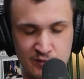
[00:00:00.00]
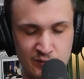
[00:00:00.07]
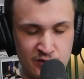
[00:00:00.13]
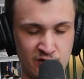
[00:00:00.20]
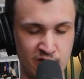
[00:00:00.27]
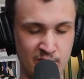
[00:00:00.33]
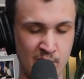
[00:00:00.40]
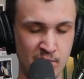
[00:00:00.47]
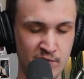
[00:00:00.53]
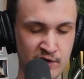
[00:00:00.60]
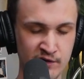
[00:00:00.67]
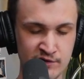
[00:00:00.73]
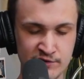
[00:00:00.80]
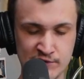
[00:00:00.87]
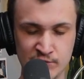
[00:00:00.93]
I put all my
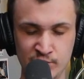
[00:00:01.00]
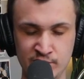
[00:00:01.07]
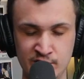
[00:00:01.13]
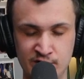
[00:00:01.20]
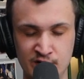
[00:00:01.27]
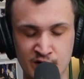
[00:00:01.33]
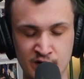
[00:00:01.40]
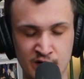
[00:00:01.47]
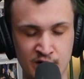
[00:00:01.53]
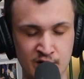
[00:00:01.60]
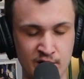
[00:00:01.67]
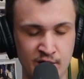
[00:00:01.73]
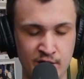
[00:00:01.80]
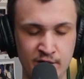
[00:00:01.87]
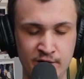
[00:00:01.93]
money into it,
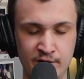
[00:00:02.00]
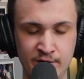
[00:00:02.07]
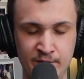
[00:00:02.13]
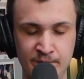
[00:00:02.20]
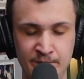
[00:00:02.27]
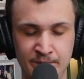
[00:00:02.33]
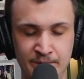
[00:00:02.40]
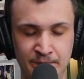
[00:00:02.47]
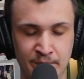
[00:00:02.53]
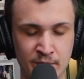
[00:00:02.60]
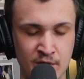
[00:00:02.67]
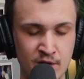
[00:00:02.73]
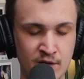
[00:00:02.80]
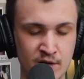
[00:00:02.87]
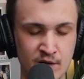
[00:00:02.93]
and
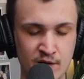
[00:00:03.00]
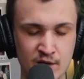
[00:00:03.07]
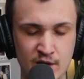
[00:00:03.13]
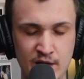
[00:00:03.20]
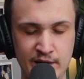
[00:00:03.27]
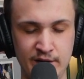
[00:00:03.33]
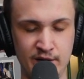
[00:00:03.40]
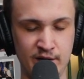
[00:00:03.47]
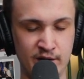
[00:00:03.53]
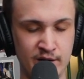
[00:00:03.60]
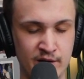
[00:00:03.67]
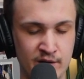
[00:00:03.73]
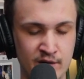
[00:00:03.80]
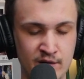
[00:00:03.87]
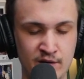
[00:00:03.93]

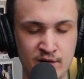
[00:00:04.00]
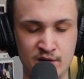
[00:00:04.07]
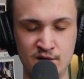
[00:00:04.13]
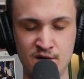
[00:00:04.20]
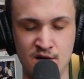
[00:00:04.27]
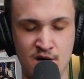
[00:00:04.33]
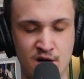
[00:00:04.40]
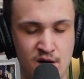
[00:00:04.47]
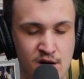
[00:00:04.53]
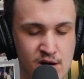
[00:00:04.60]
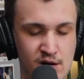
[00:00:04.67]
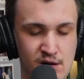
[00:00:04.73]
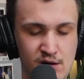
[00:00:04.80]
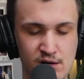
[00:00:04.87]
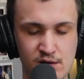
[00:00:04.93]
then
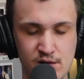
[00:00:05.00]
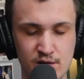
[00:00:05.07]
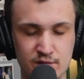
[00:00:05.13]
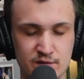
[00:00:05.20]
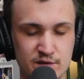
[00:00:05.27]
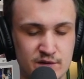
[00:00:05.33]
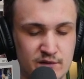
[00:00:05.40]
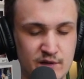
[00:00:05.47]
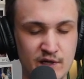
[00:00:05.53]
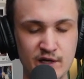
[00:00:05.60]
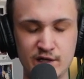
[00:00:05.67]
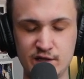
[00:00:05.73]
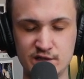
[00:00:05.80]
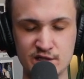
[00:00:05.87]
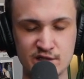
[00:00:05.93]

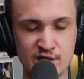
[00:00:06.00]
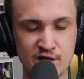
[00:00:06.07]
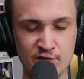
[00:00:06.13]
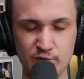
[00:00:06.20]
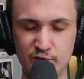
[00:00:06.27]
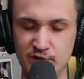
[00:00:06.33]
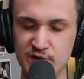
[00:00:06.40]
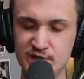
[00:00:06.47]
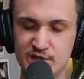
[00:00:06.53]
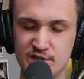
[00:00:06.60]
yeah, I just got really